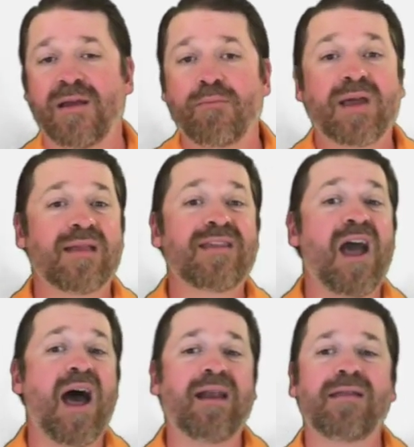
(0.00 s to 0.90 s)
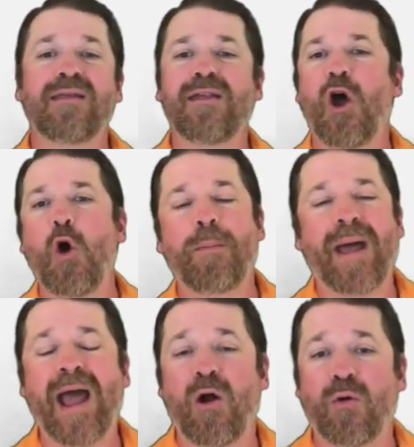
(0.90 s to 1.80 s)
Because God is so
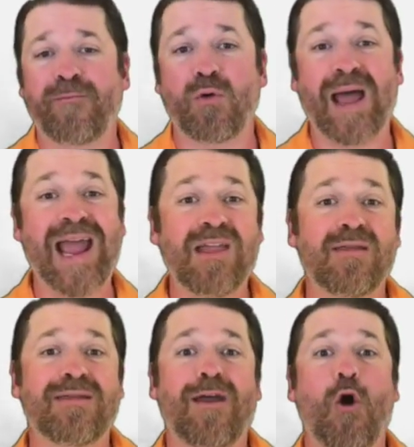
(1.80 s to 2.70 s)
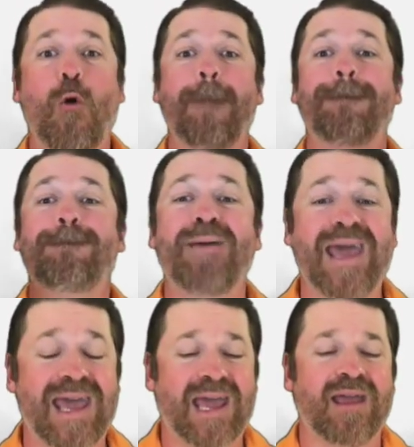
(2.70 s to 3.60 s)
powerful and so
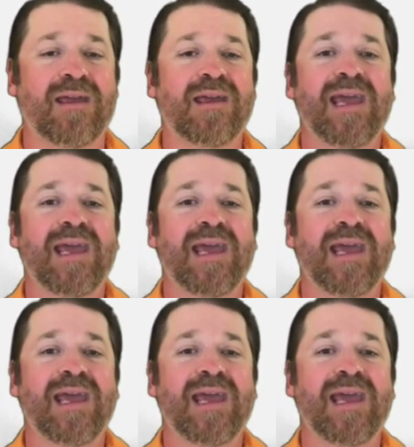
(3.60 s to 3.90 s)
big,